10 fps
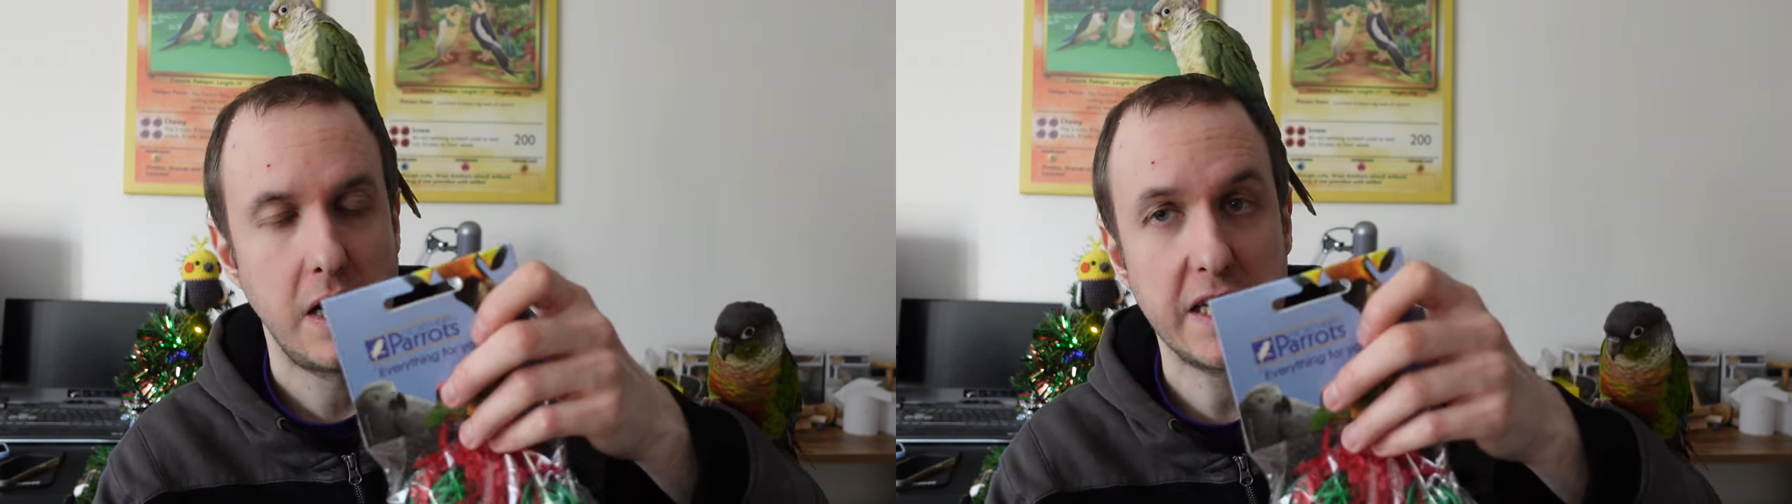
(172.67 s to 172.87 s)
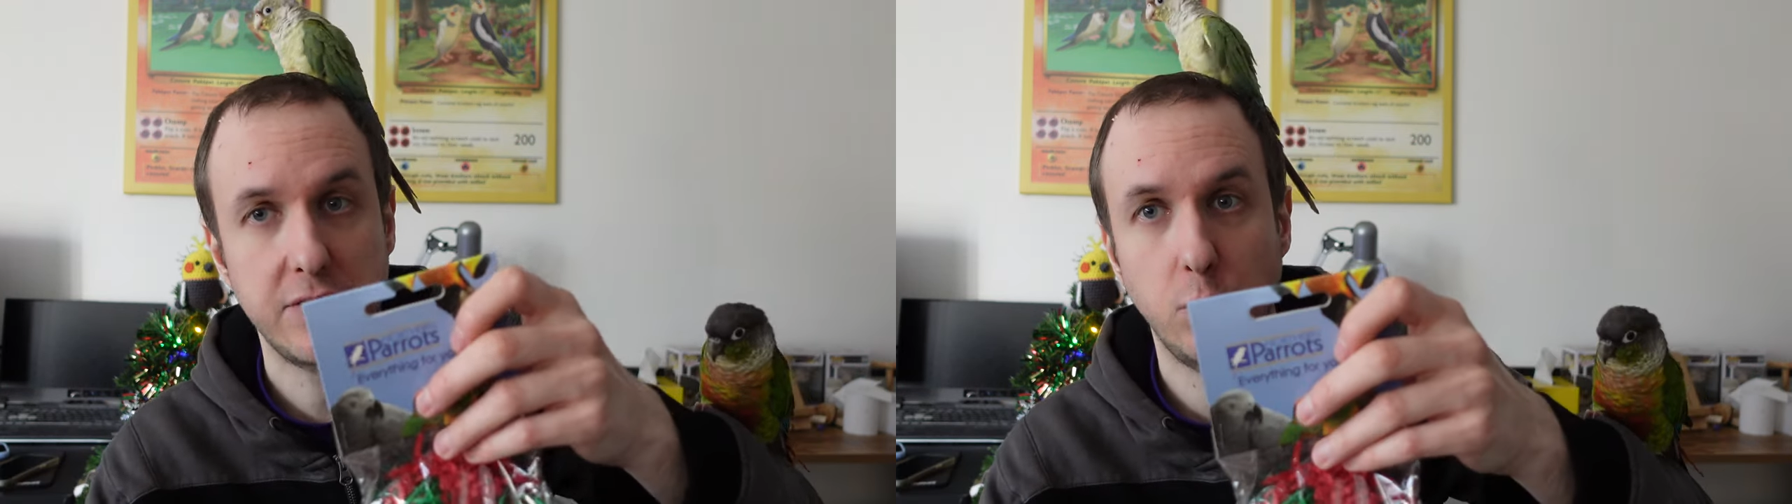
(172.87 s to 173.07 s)

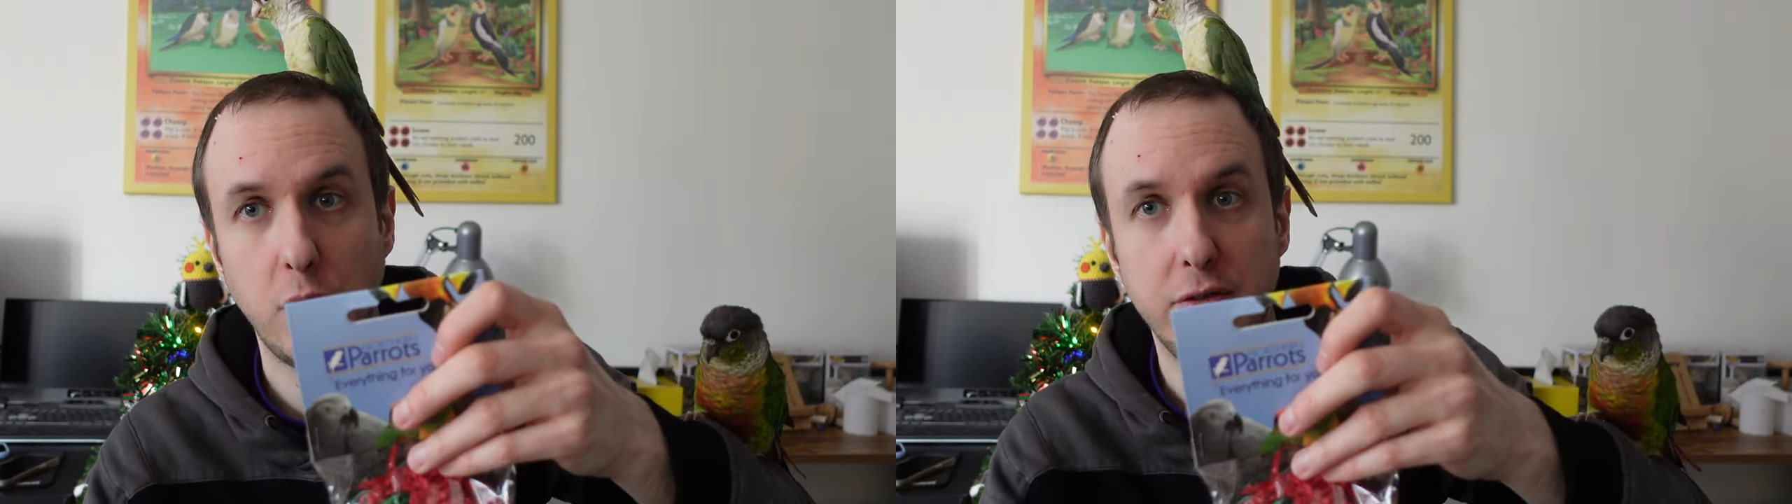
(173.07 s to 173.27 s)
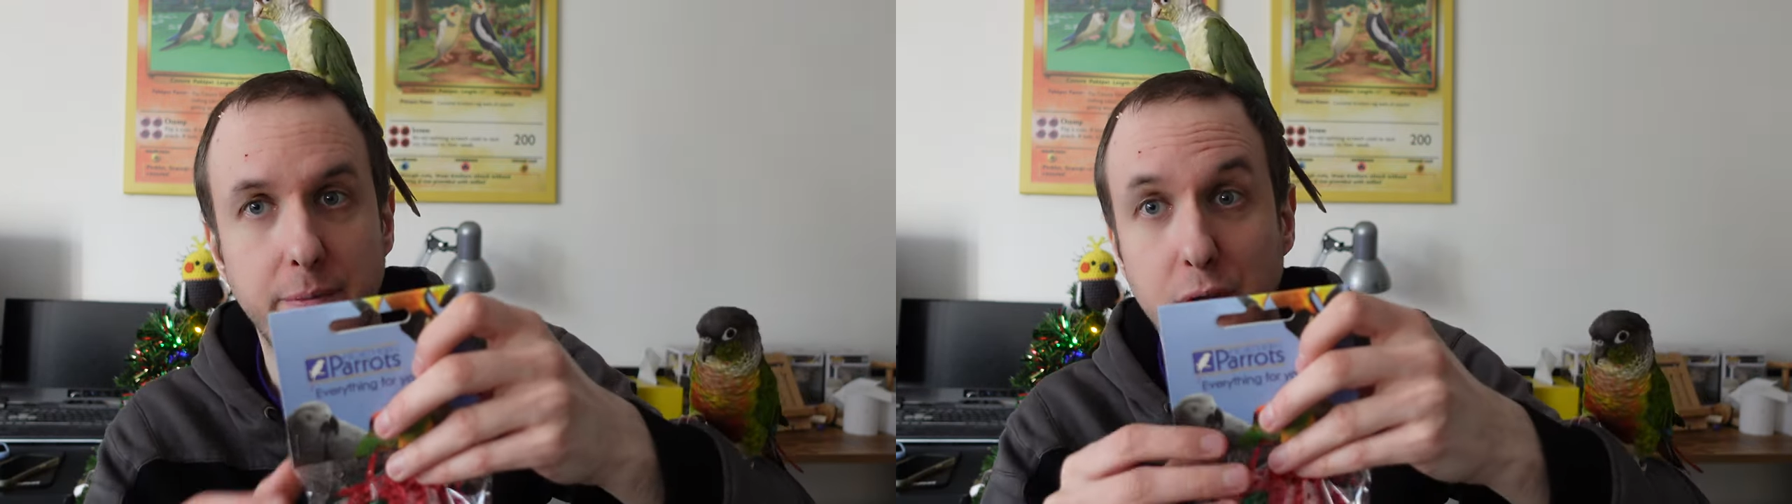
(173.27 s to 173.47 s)
As for
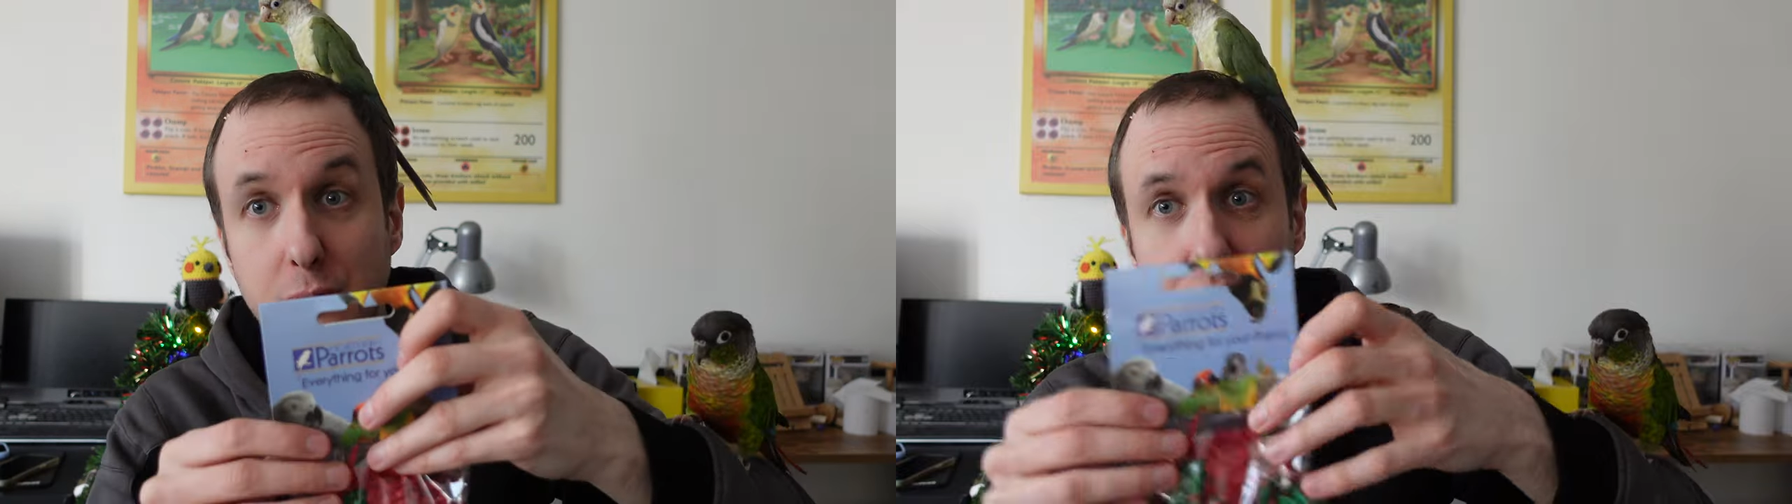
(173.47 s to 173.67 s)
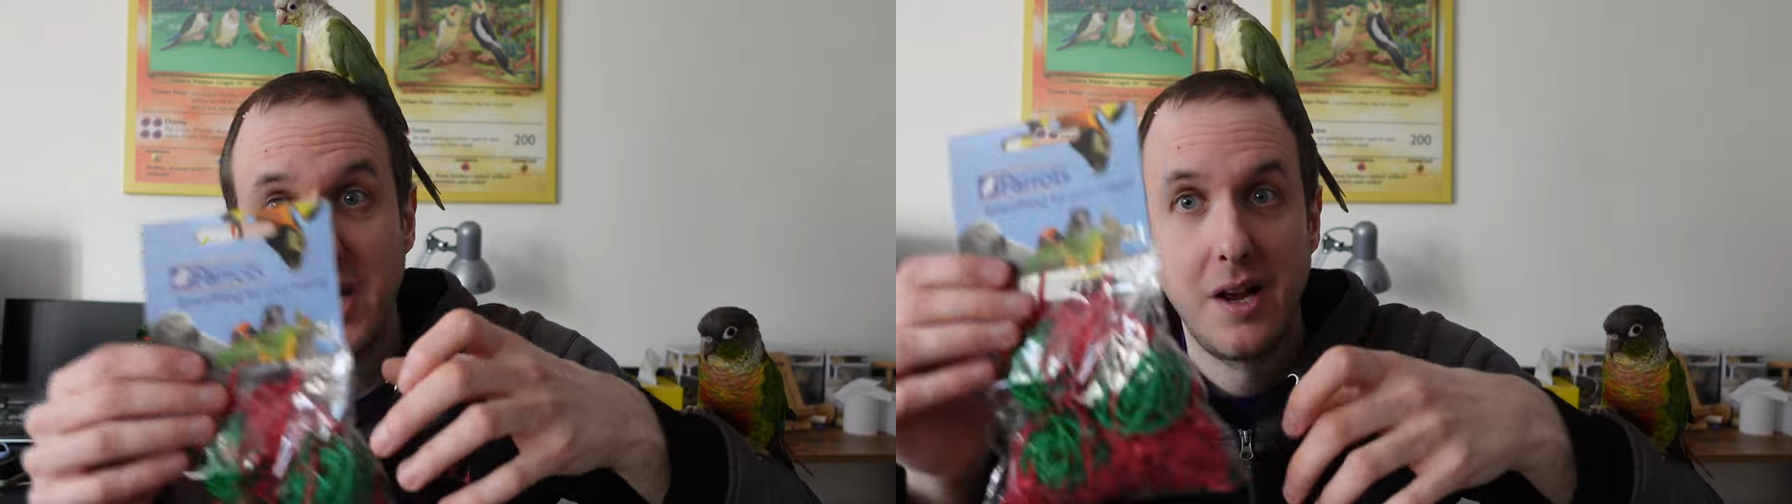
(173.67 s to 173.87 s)
woven
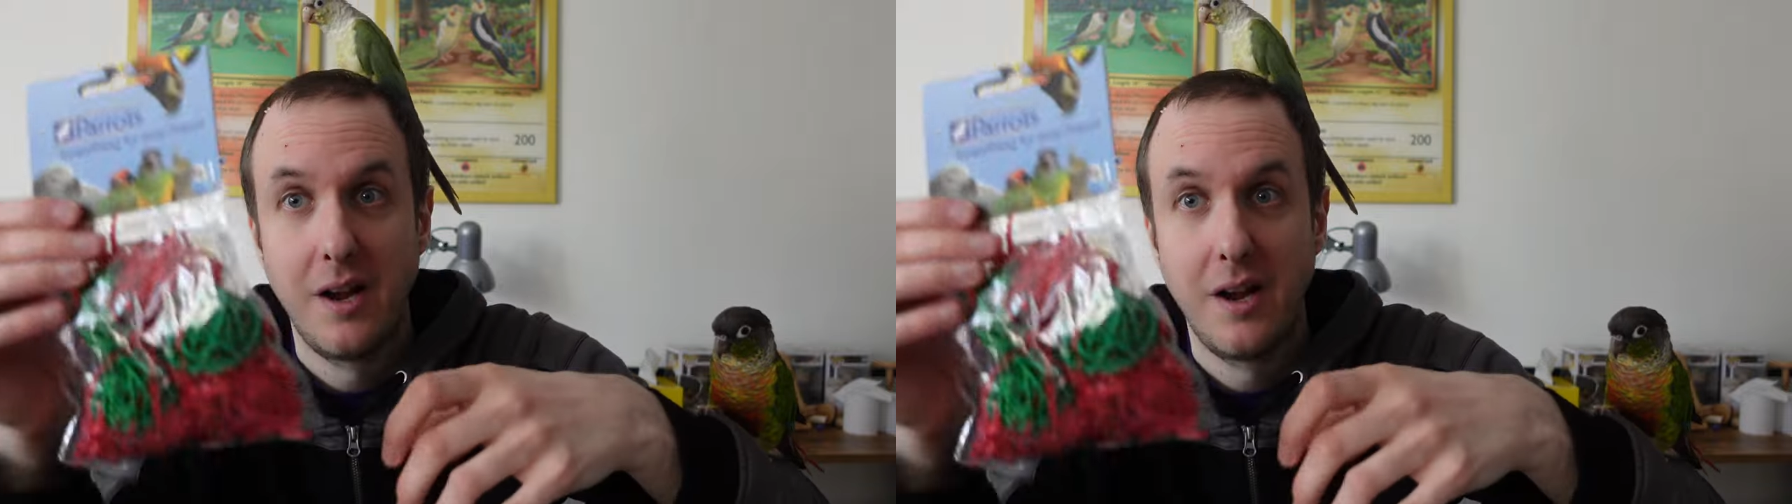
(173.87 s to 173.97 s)
balls,